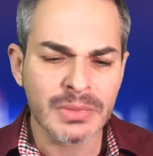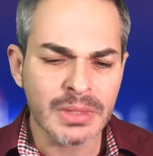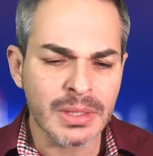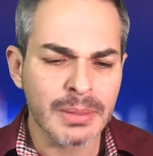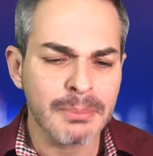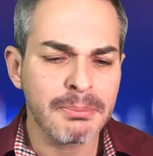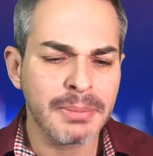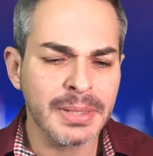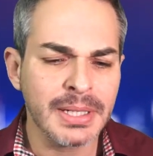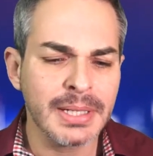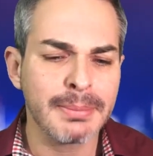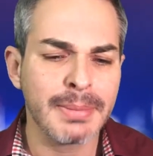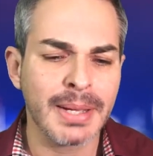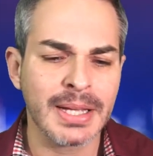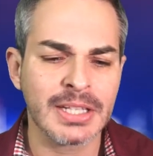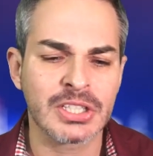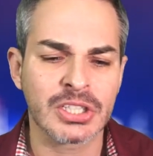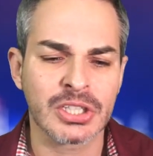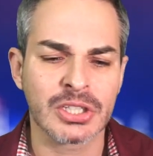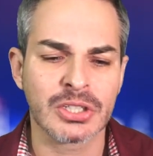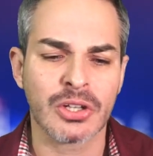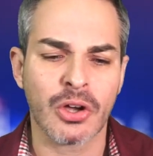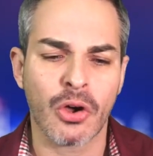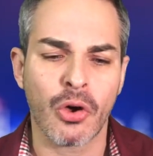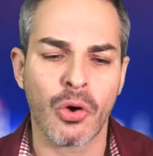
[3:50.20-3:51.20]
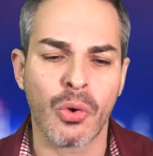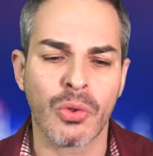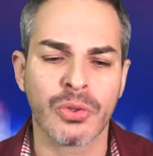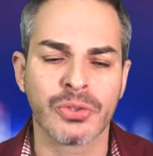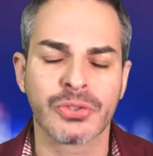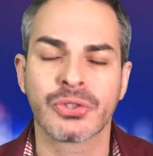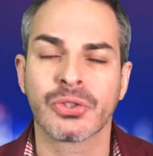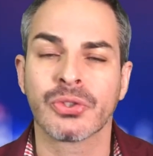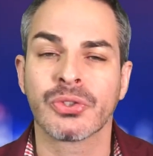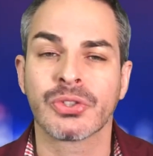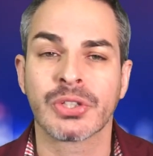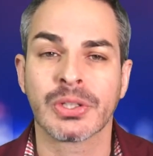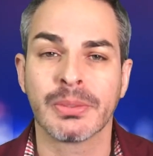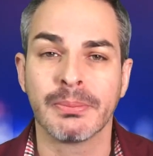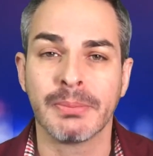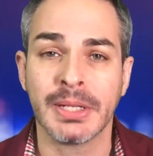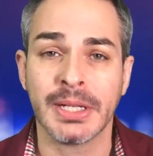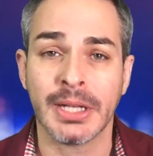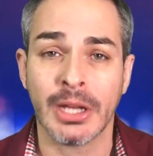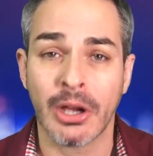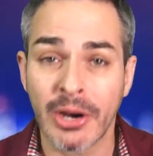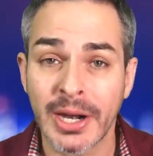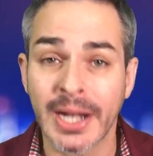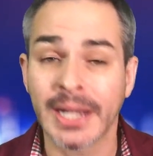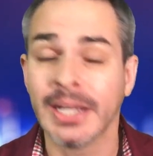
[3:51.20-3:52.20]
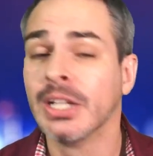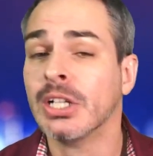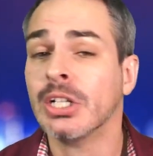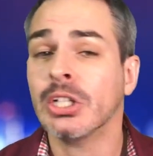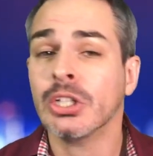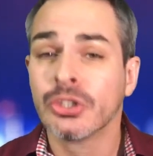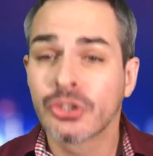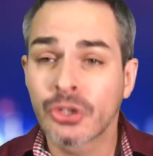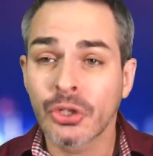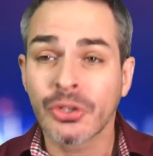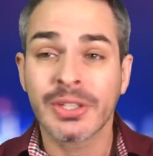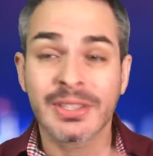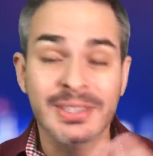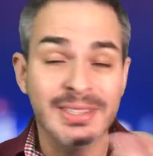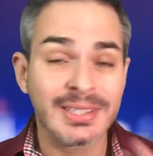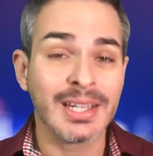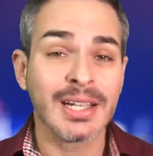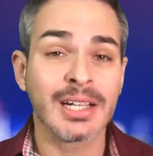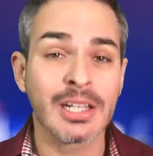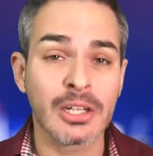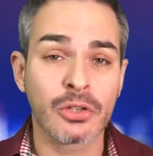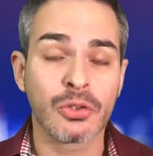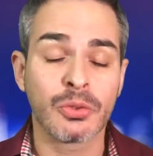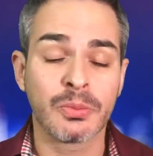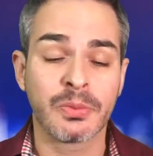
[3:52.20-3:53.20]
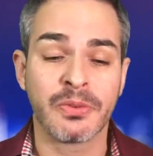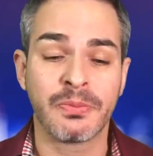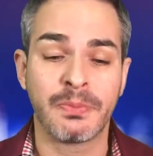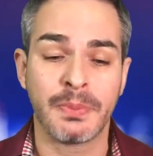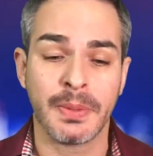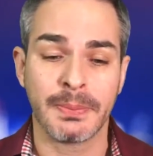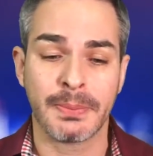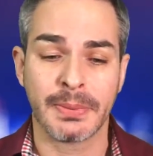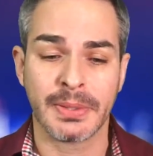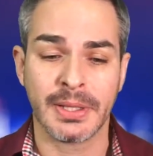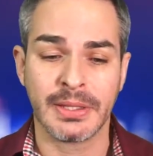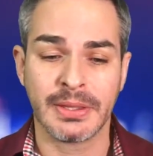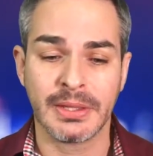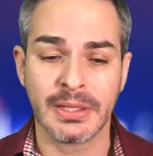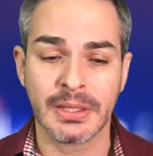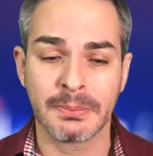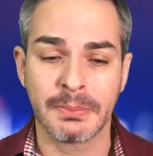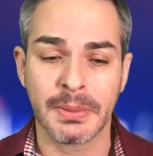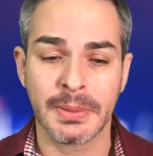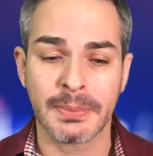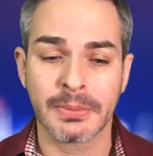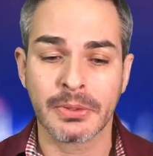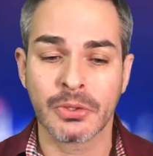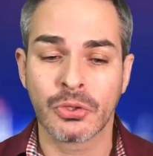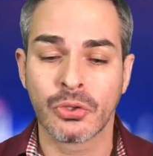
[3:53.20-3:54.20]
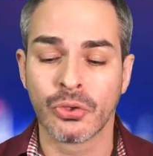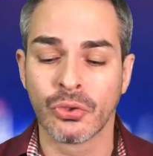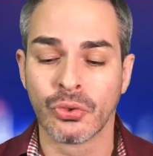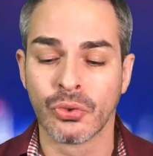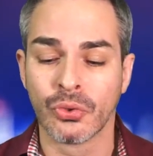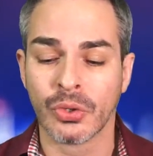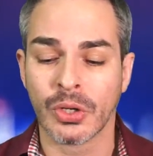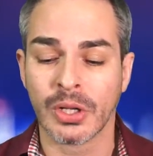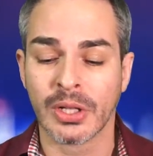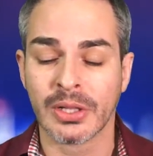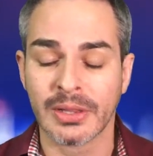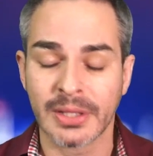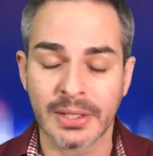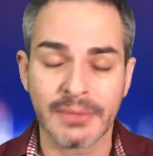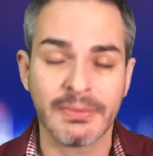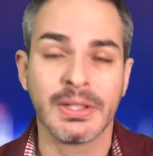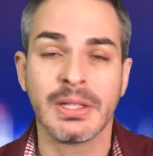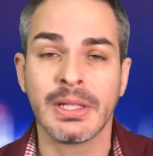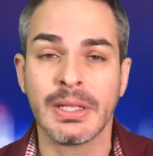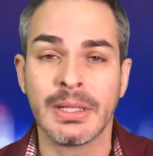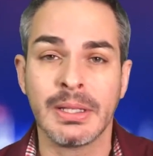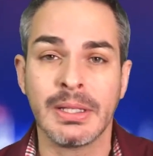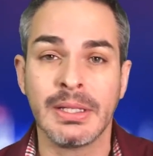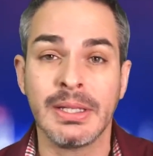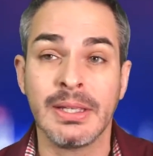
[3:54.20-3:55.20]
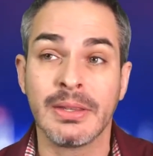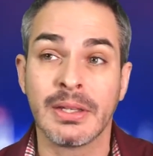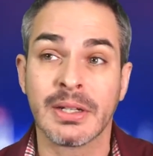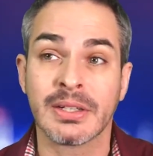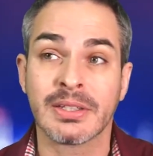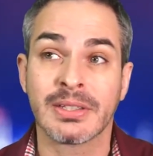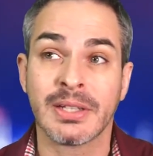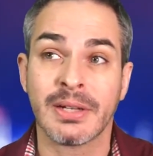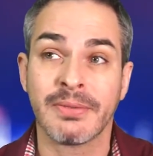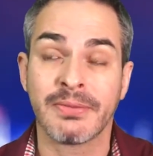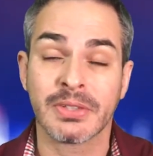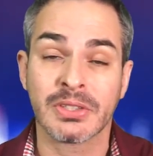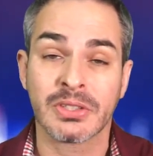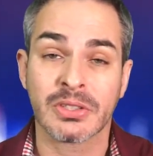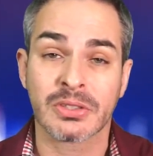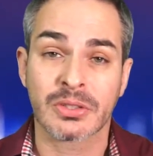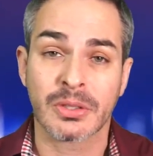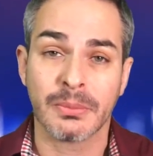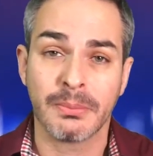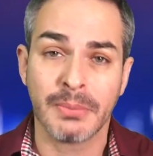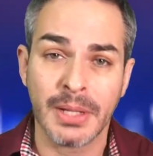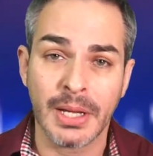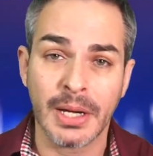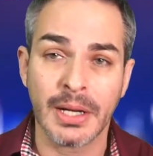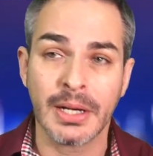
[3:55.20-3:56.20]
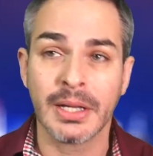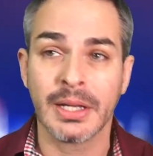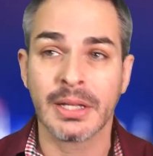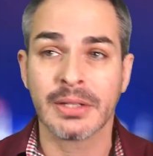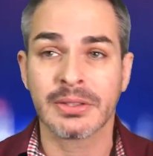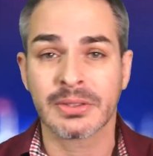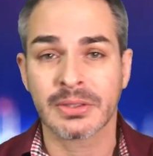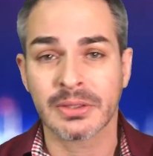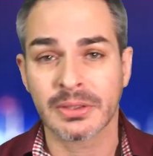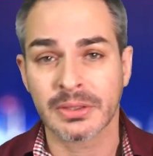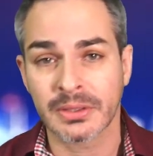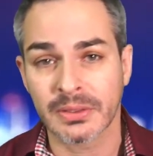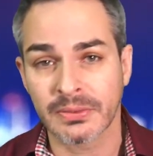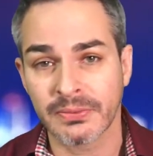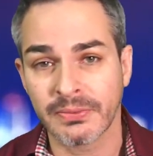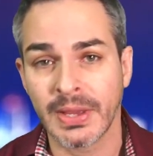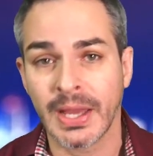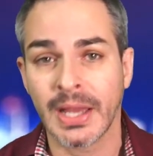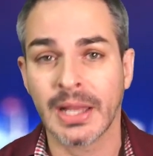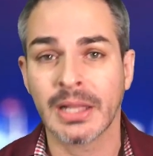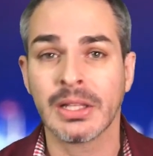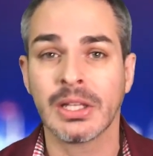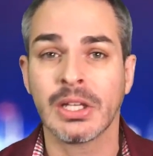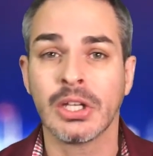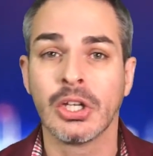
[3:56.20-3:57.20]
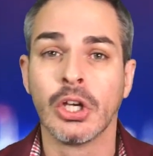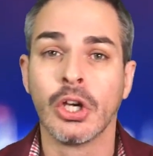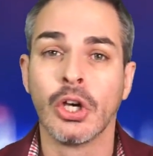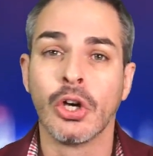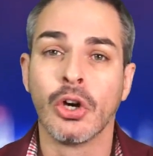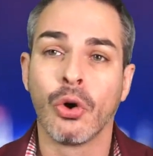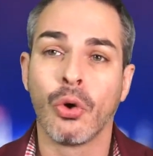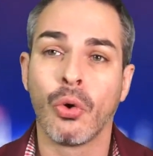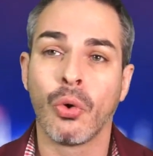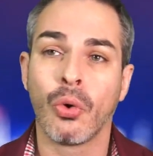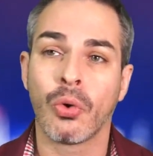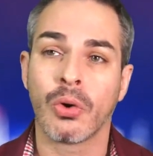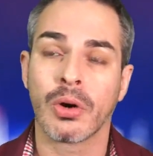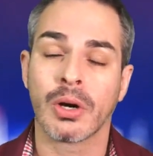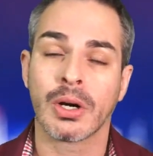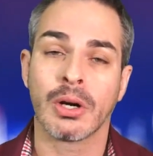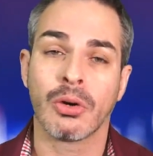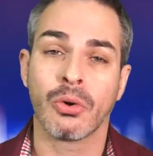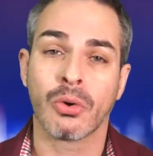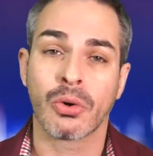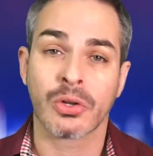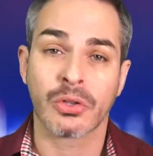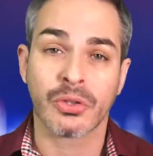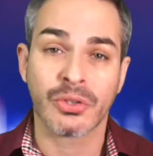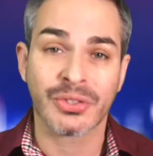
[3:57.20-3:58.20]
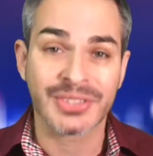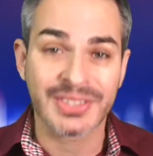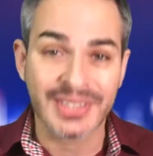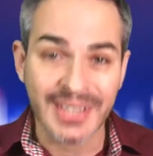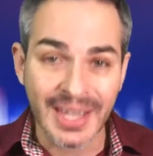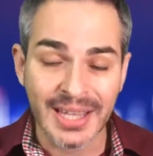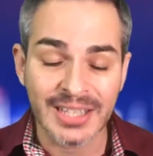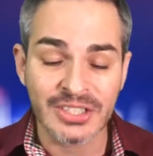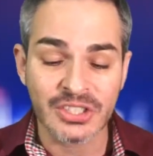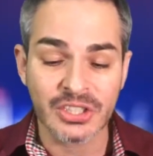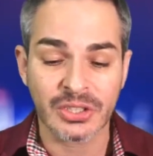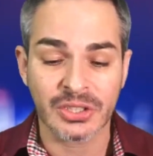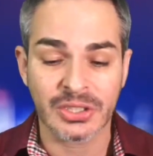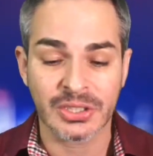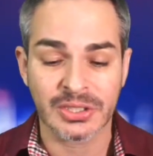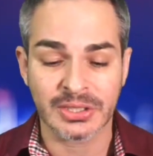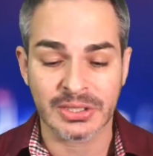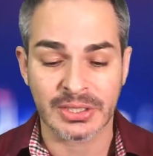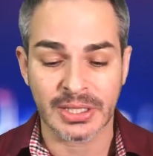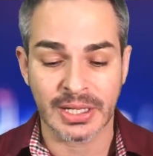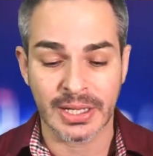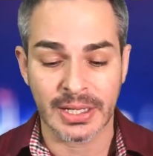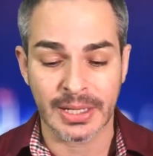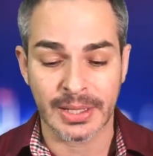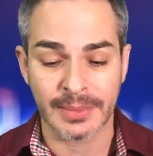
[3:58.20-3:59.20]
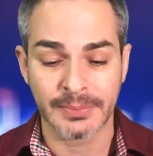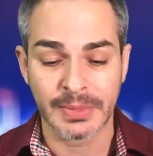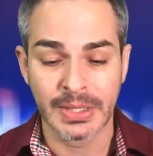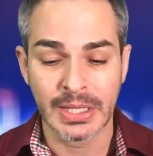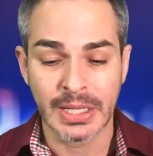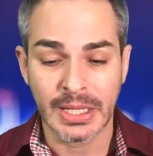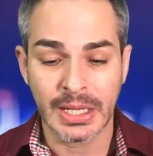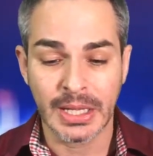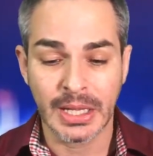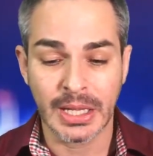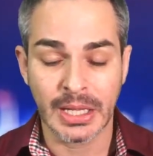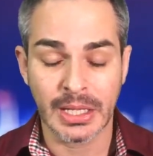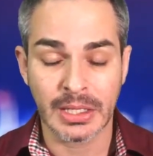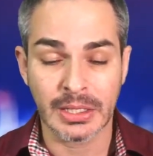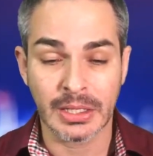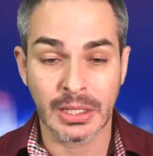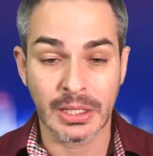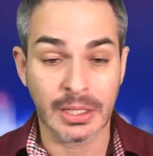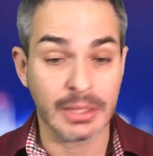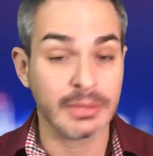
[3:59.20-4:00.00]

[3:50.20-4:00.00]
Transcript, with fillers: pretty much in all social media. All right, so the second group of people, I think people who live in the either San Francisco Bay Area, Silicon Valley, or, or Los Angeles, um, and a, uh,